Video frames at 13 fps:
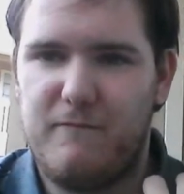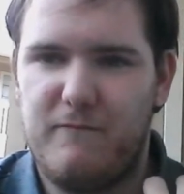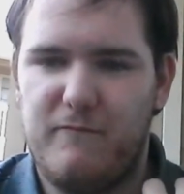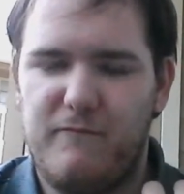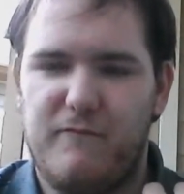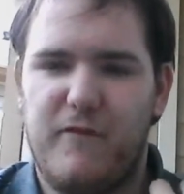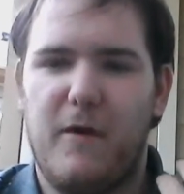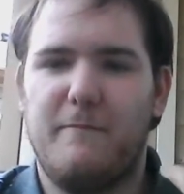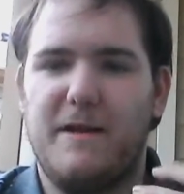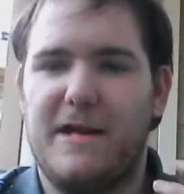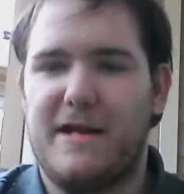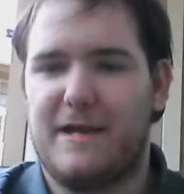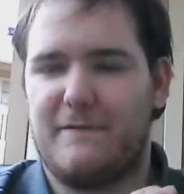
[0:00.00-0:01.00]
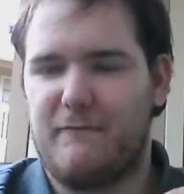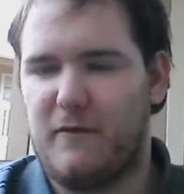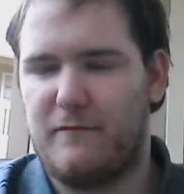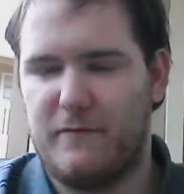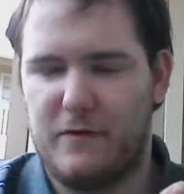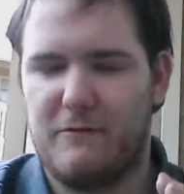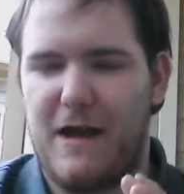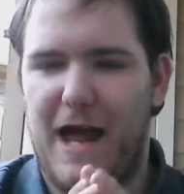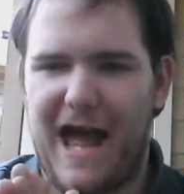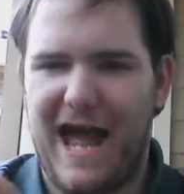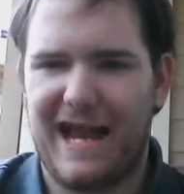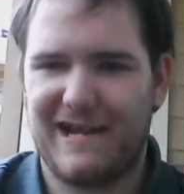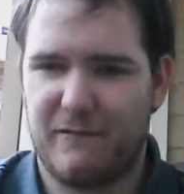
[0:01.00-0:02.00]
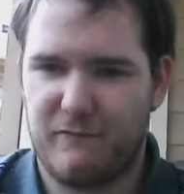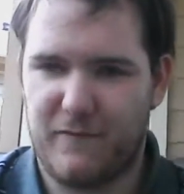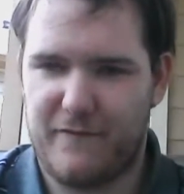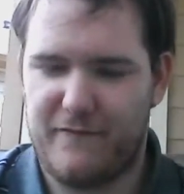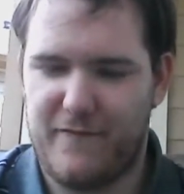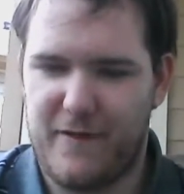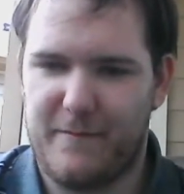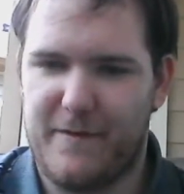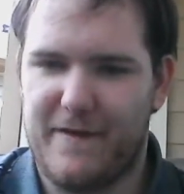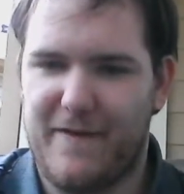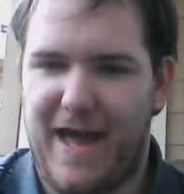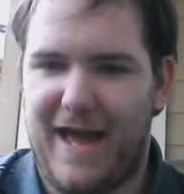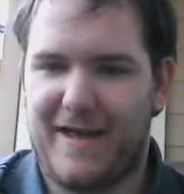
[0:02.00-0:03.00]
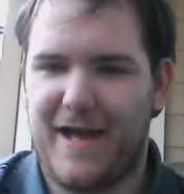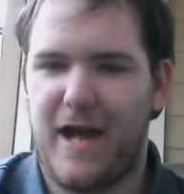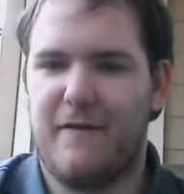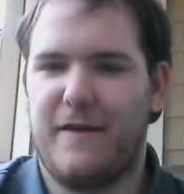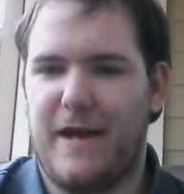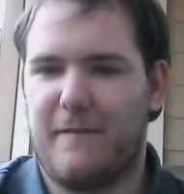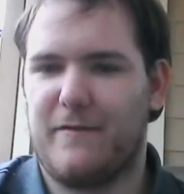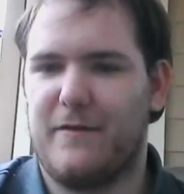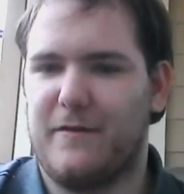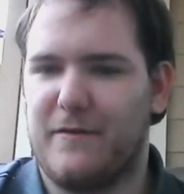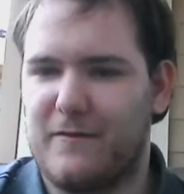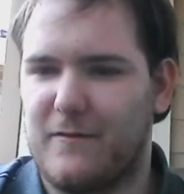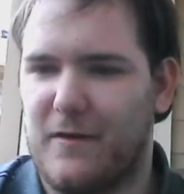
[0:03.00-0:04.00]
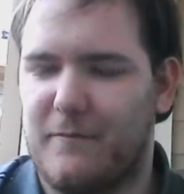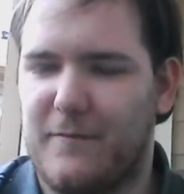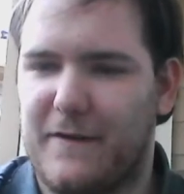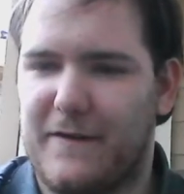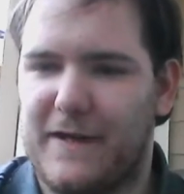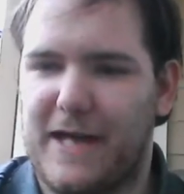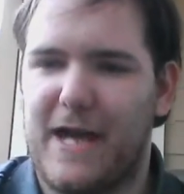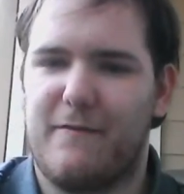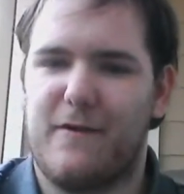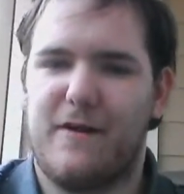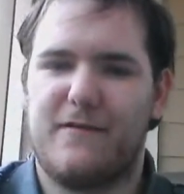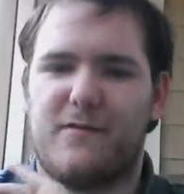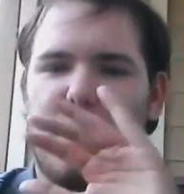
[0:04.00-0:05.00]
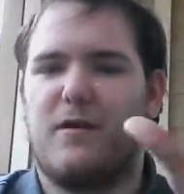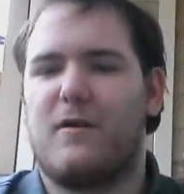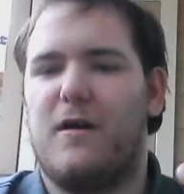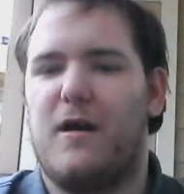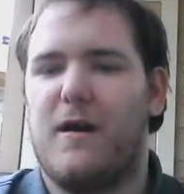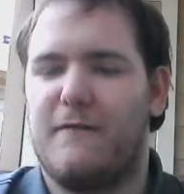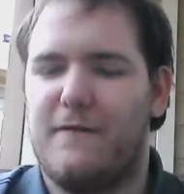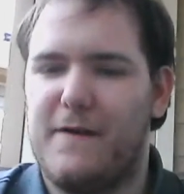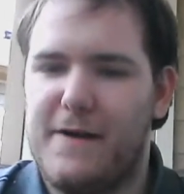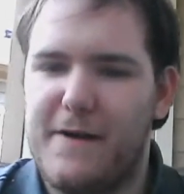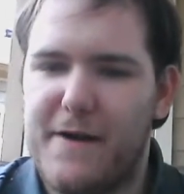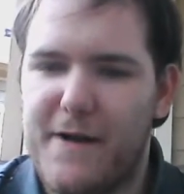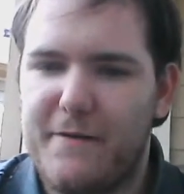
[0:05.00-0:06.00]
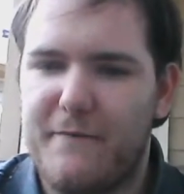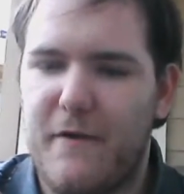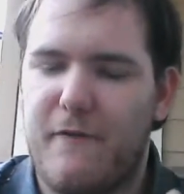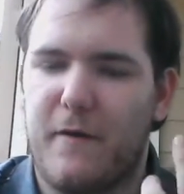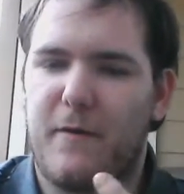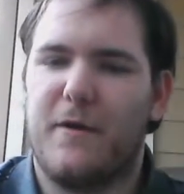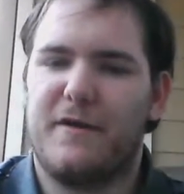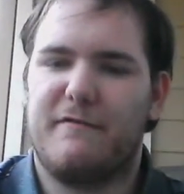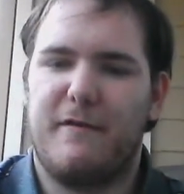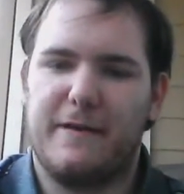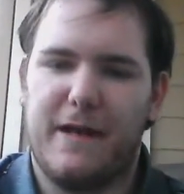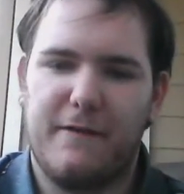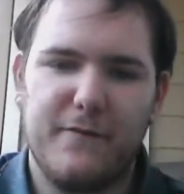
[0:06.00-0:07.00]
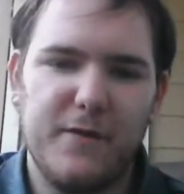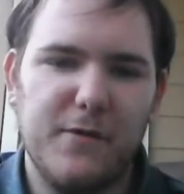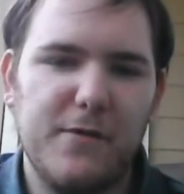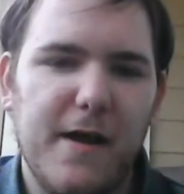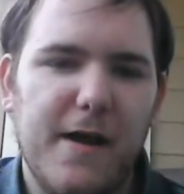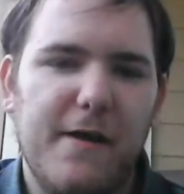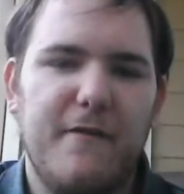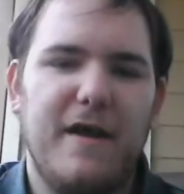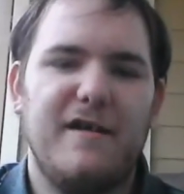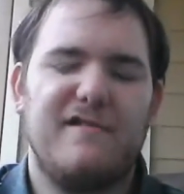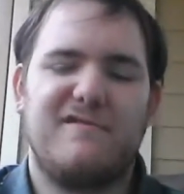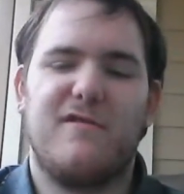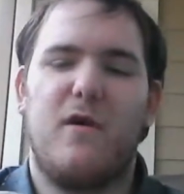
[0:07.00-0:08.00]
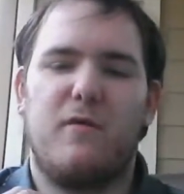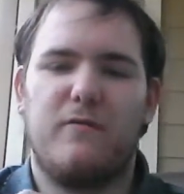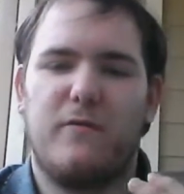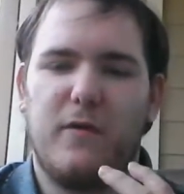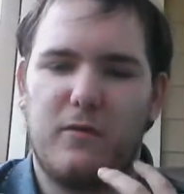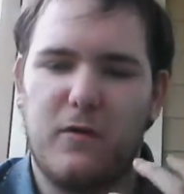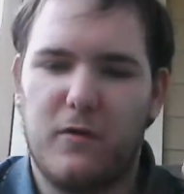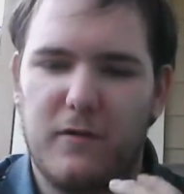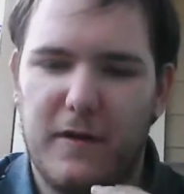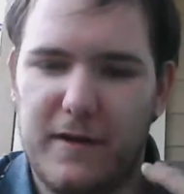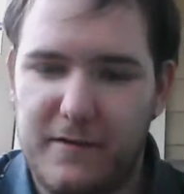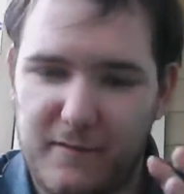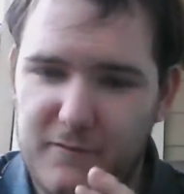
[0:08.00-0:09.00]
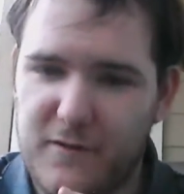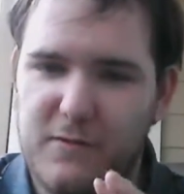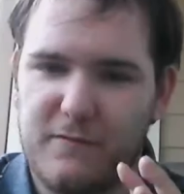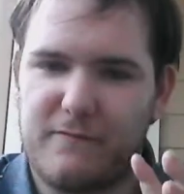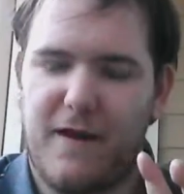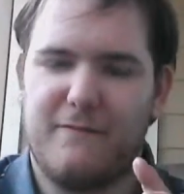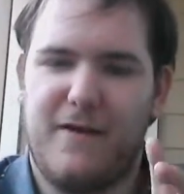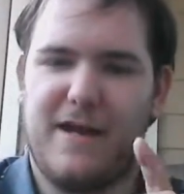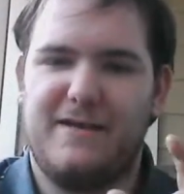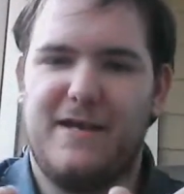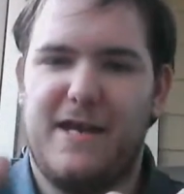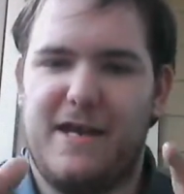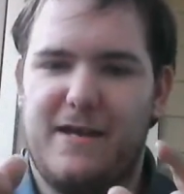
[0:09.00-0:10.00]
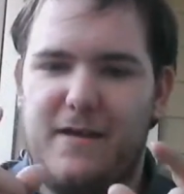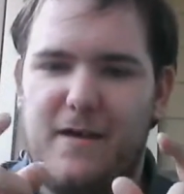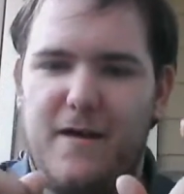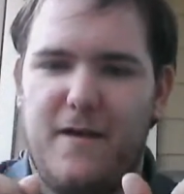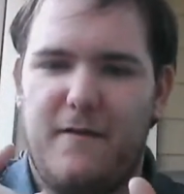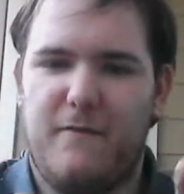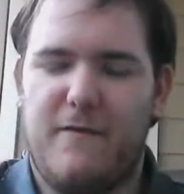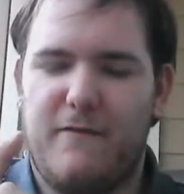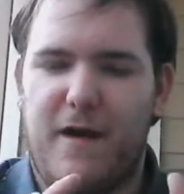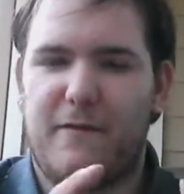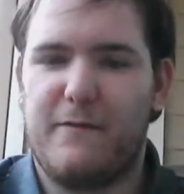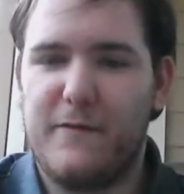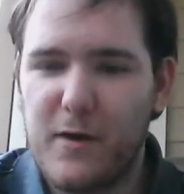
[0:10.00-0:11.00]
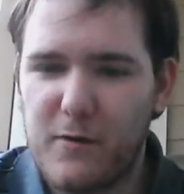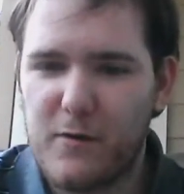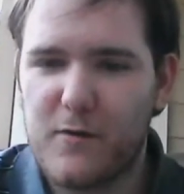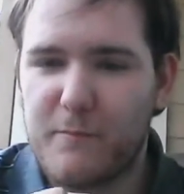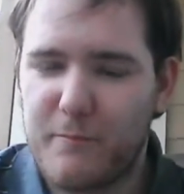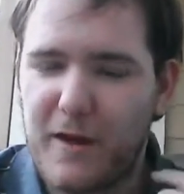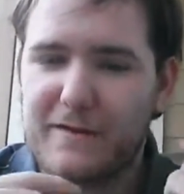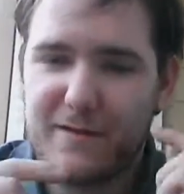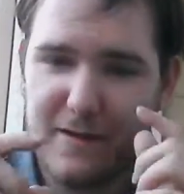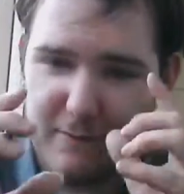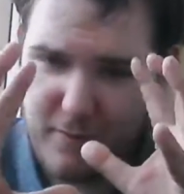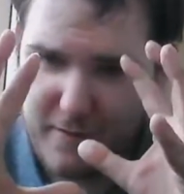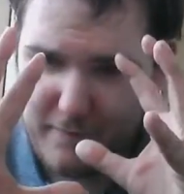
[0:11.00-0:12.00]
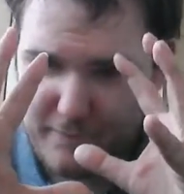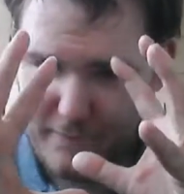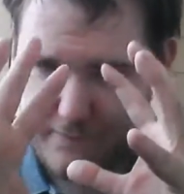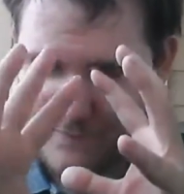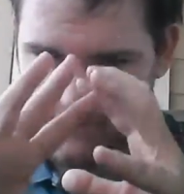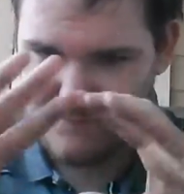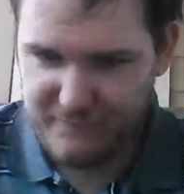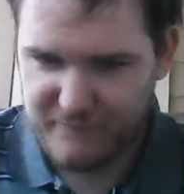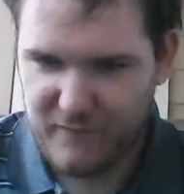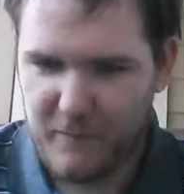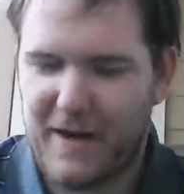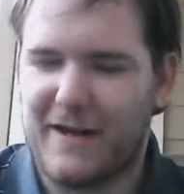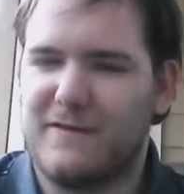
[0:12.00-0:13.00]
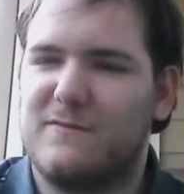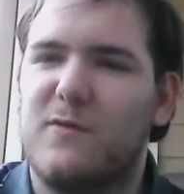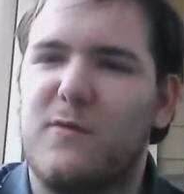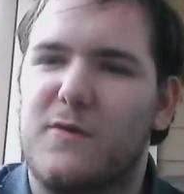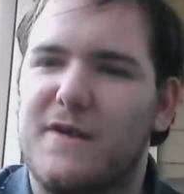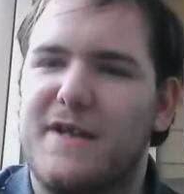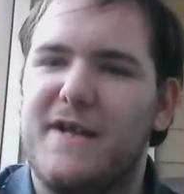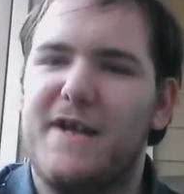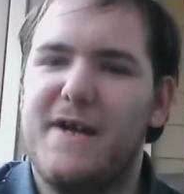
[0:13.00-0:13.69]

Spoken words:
the meeting the reviewer had with them, and that's how the episode is sort of like together. It starts off with them going to read that review, then it shows the little interview that they did with that reviewer, flanked in with the main story.